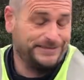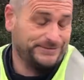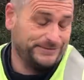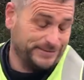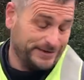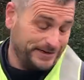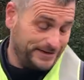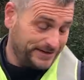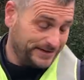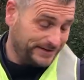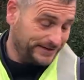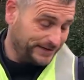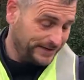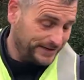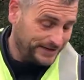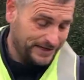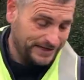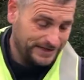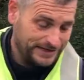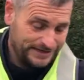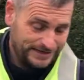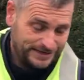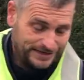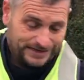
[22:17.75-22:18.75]
Wow.
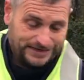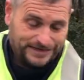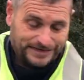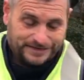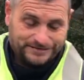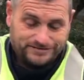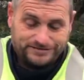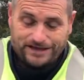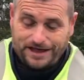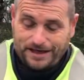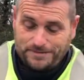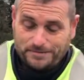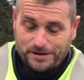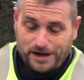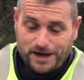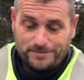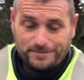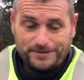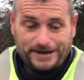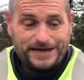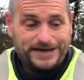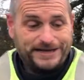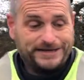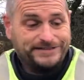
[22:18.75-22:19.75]
It's like
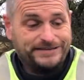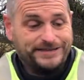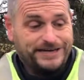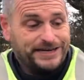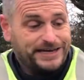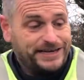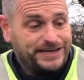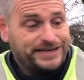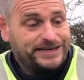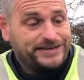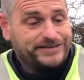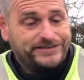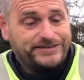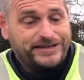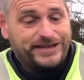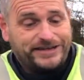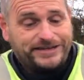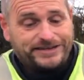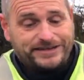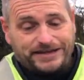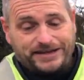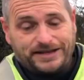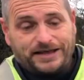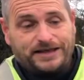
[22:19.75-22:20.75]
Marmite, isn't it? Like you said.
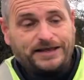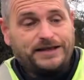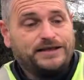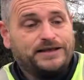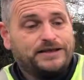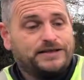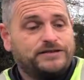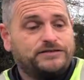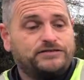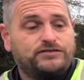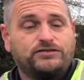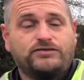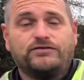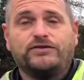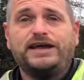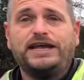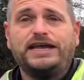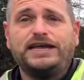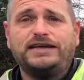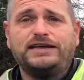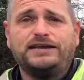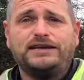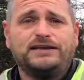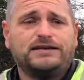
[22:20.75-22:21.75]

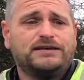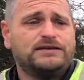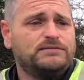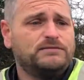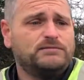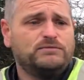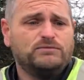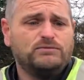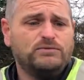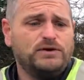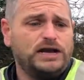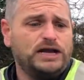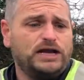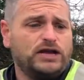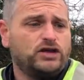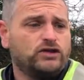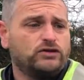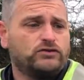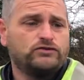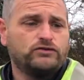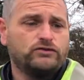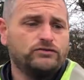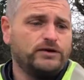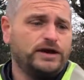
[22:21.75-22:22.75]
Screen, really good
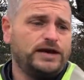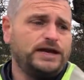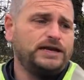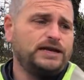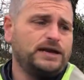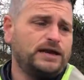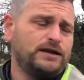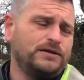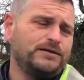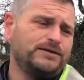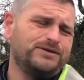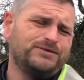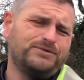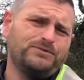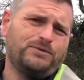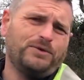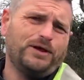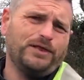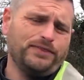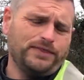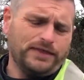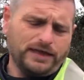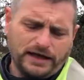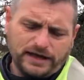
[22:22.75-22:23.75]
screen.
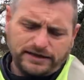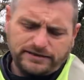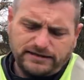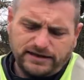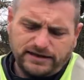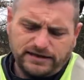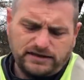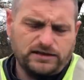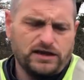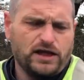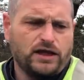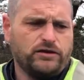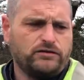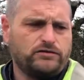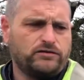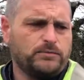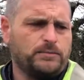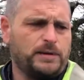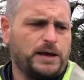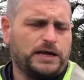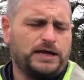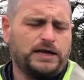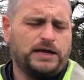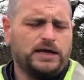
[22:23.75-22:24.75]
One thing I did notice
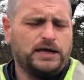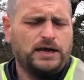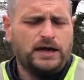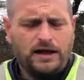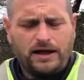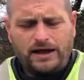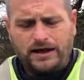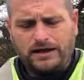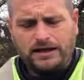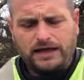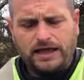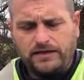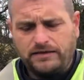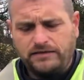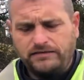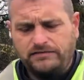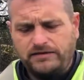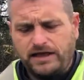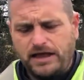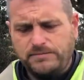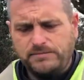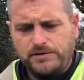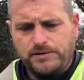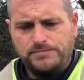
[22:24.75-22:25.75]
about it, and I get the
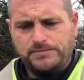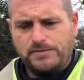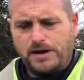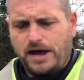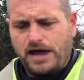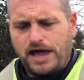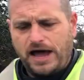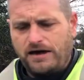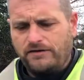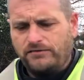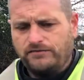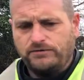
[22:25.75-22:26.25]
same on my